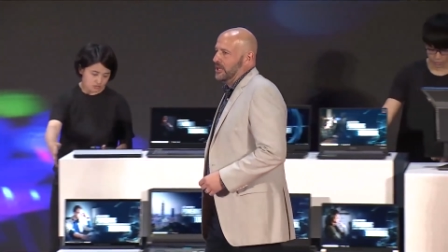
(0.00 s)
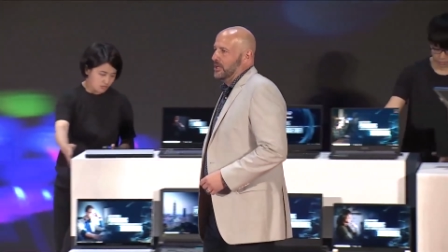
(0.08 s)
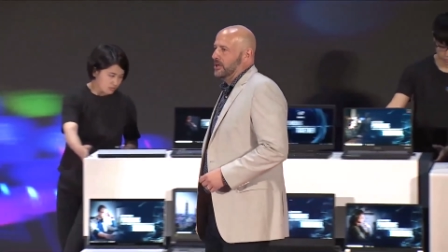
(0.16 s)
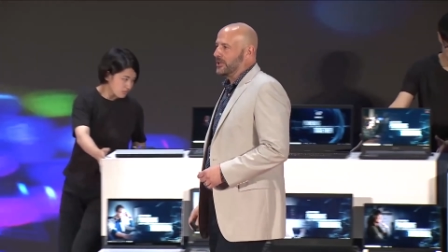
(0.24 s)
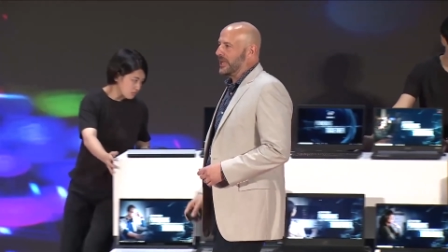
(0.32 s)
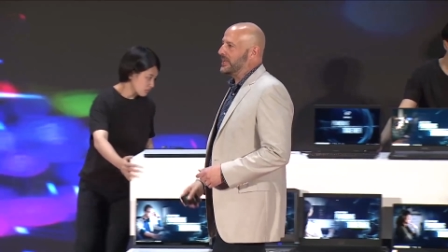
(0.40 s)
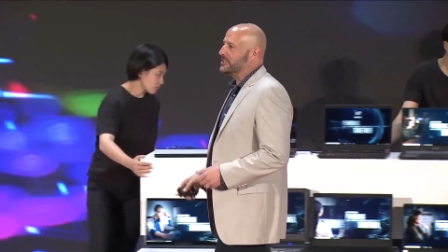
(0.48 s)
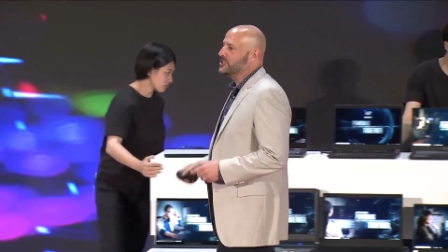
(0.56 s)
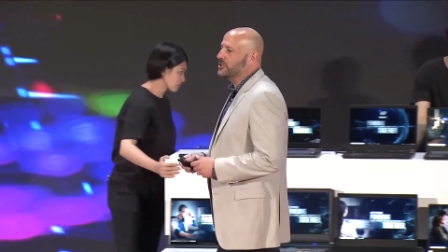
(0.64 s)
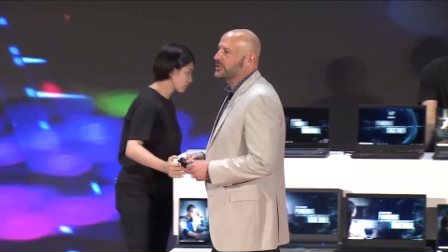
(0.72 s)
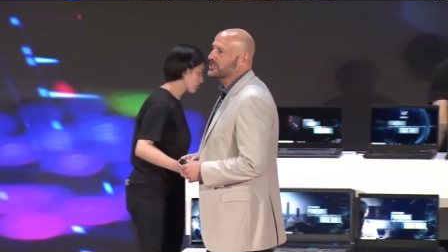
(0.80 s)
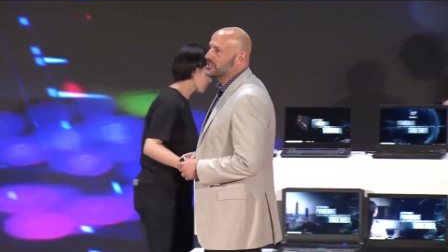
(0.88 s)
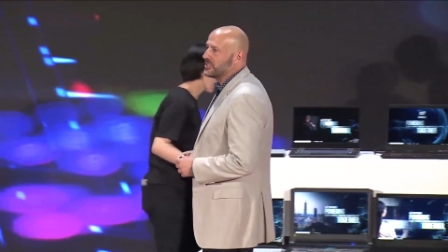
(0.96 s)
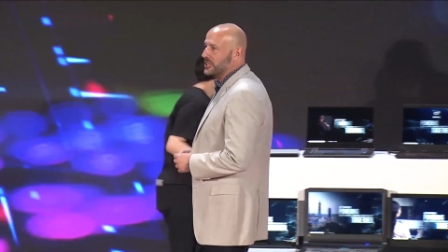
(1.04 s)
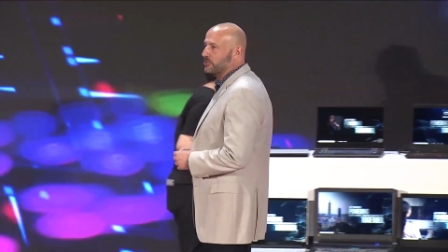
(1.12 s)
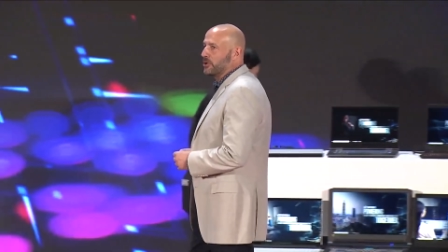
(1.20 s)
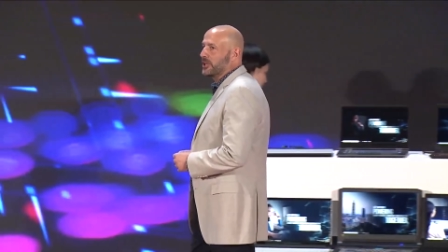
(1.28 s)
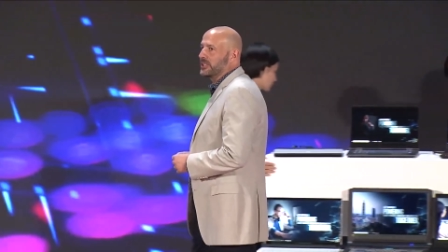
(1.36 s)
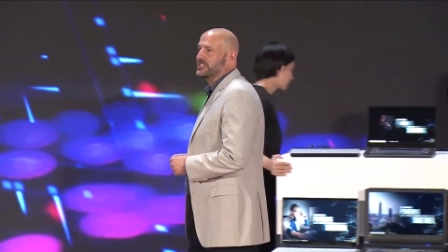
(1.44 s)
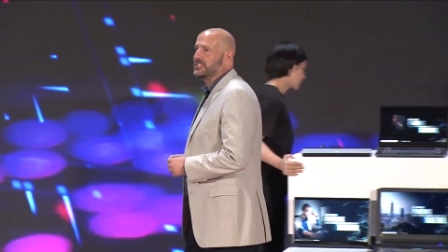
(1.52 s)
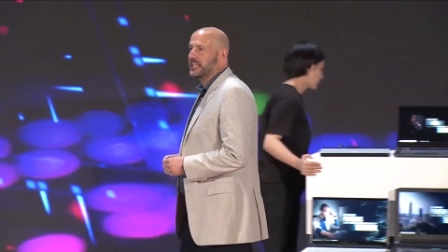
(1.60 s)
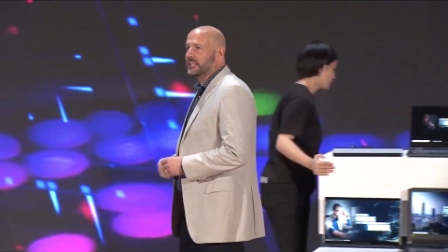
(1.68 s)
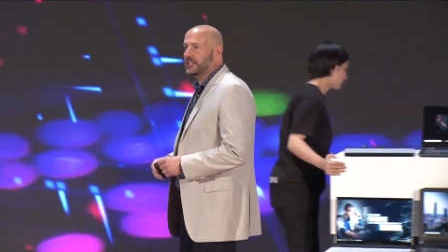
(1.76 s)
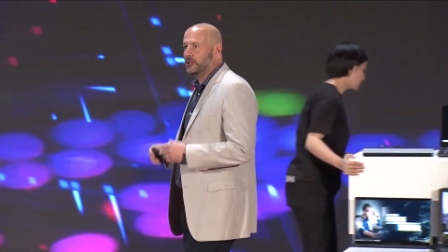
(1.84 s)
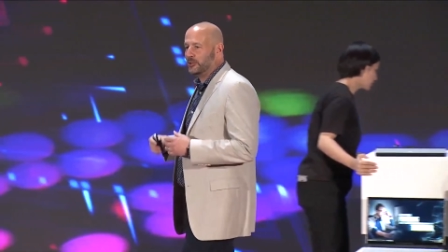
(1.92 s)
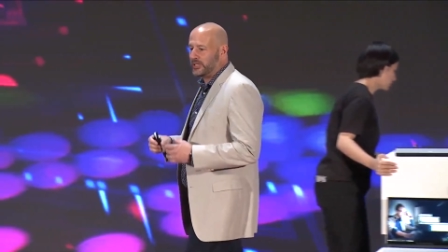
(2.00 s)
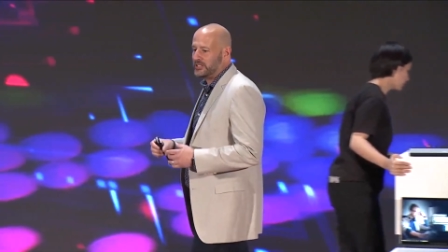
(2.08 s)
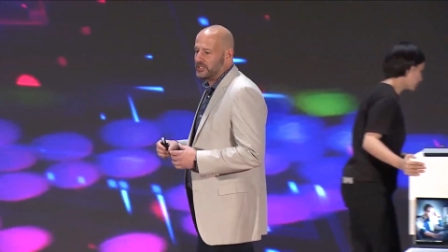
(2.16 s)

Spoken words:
Lots of instructions that are